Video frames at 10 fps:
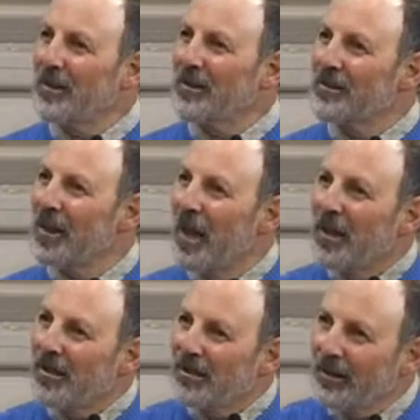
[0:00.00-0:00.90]
because
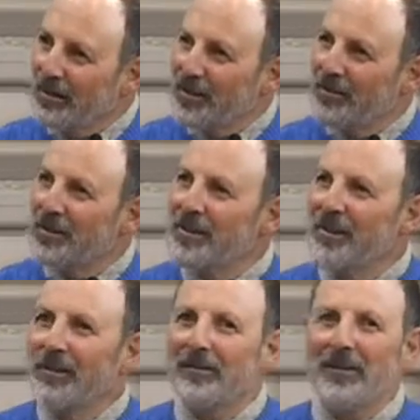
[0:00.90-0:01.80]
you know it's
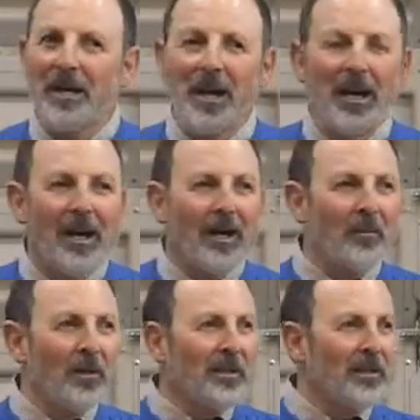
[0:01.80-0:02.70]
received.
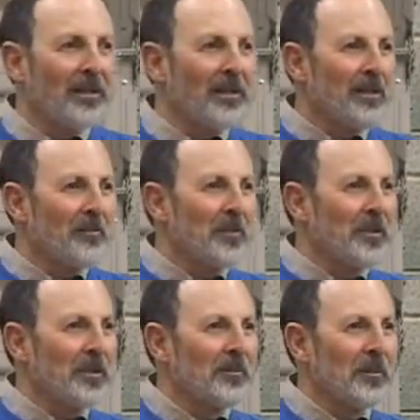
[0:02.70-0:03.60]
One of the
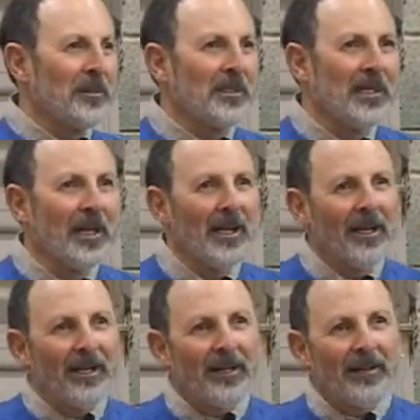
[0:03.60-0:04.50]
principles
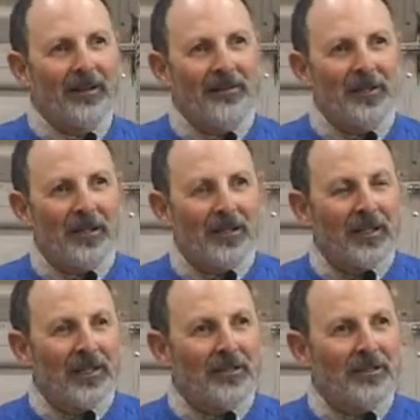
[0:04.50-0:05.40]
of sharing
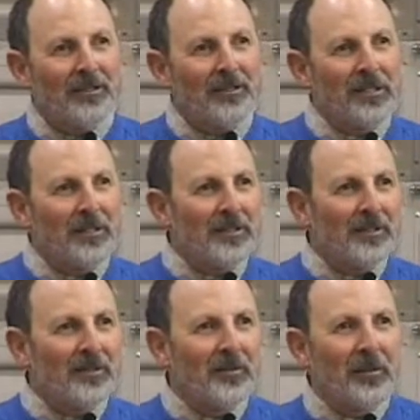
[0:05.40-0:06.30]
nature to
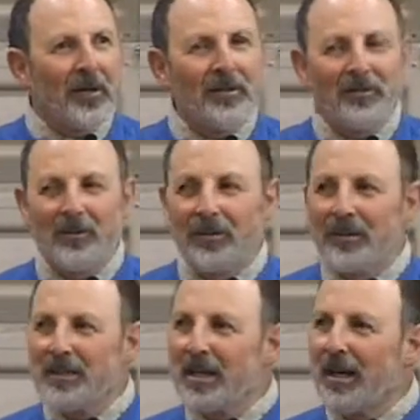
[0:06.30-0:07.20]
teachers from around the
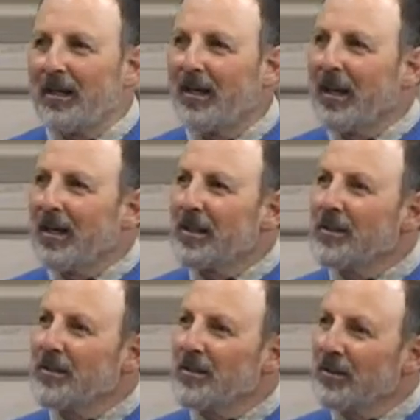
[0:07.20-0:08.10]
world
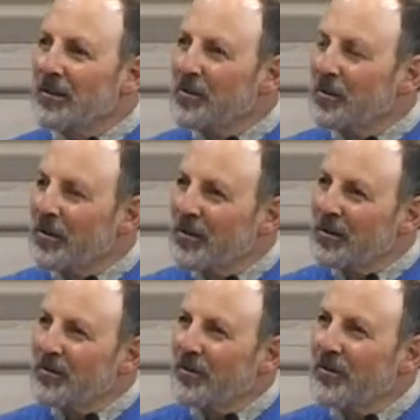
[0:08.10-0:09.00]
is to
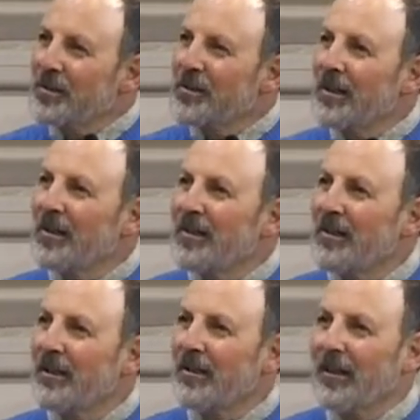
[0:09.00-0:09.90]
experience first, then
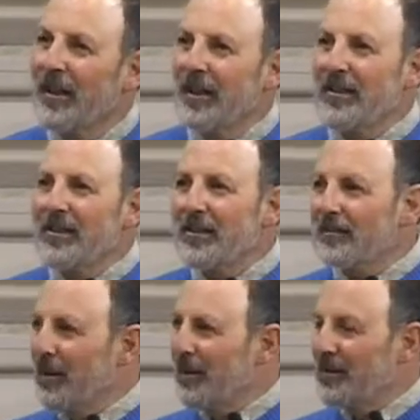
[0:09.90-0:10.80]
talk. Doesn't
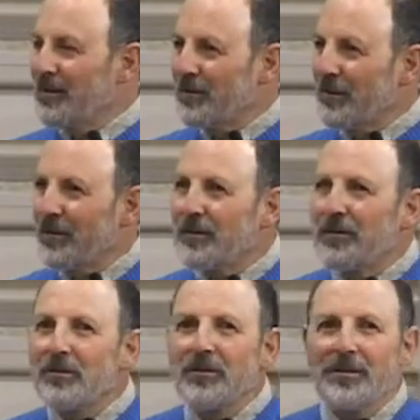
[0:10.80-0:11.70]
mean that you
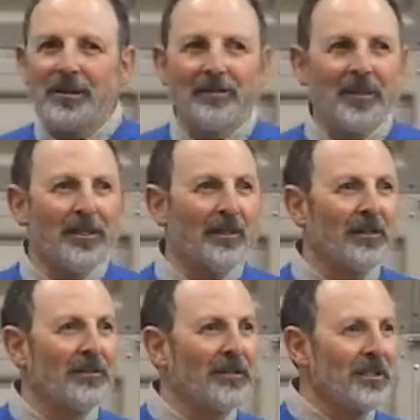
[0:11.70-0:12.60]
introduce something that
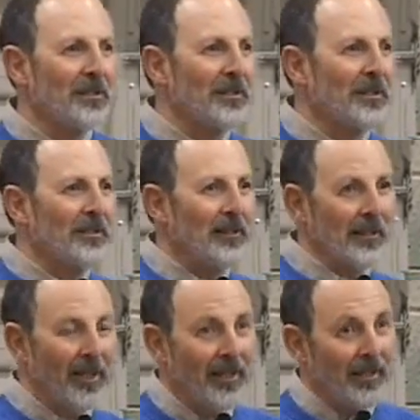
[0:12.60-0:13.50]
you're teaching
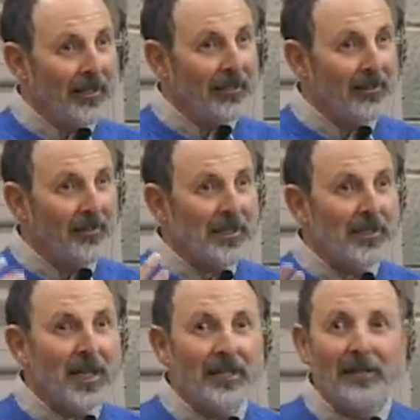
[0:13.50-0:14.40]
and get them
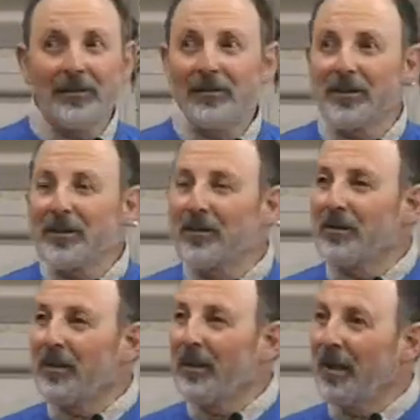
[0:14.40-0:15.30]
excited through a
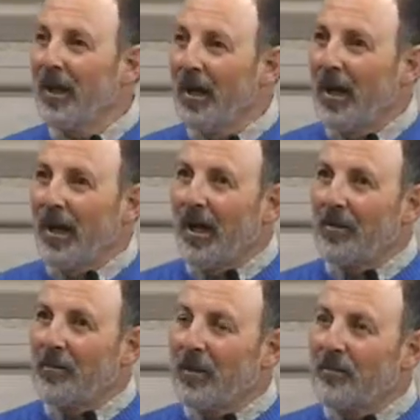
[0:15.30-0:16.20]
story,
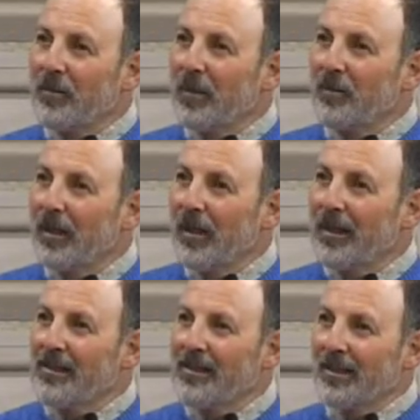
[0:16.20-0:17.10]
but
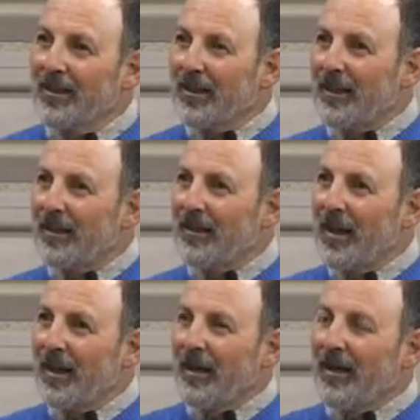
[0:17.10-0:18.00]
realize that
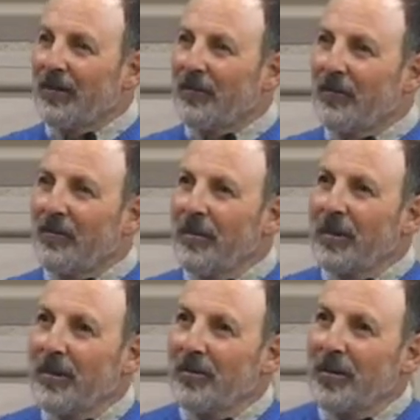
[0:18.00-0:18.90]
from the
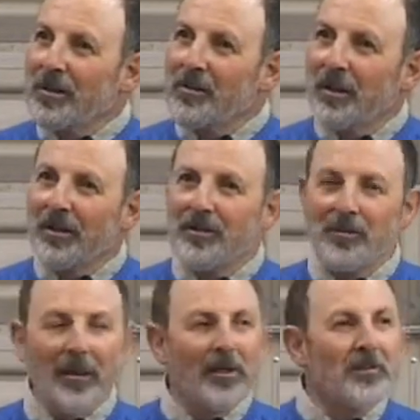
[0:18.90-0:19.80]
deep experience
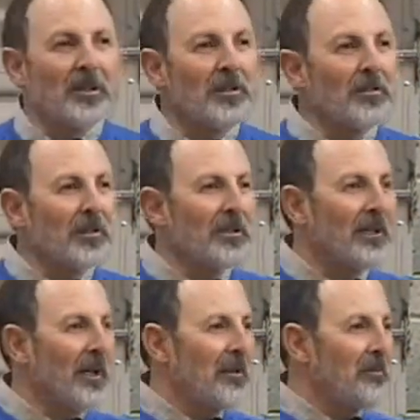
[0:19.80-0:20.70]
becomes interest. A
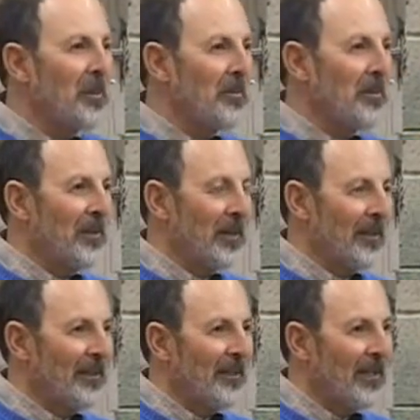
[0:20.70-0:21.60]
lot of people
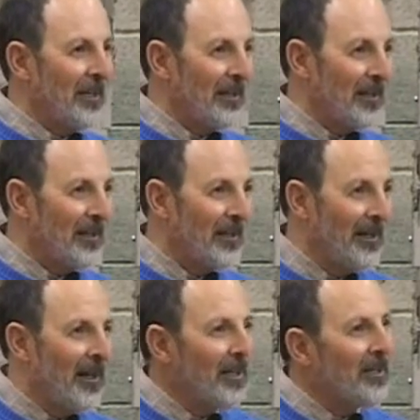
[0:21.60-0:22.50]
think that caring
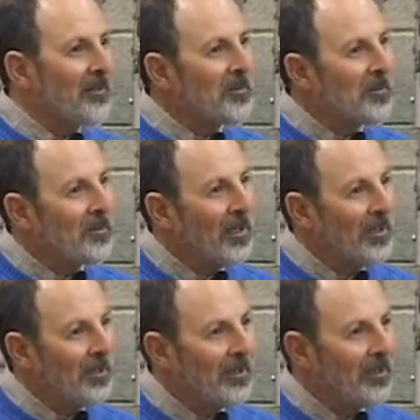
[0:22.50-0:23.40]
comes from
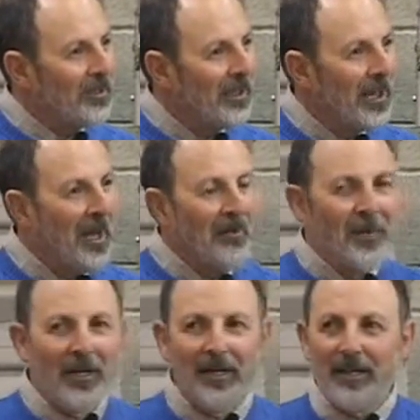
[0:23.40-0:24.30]
knowledge,
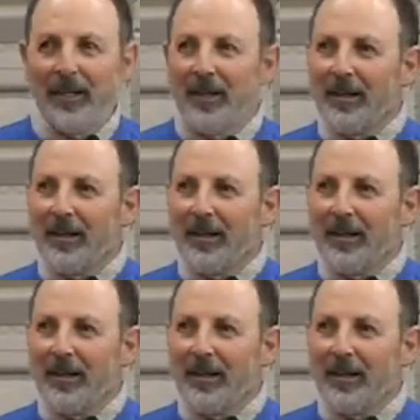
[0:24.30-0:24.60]
but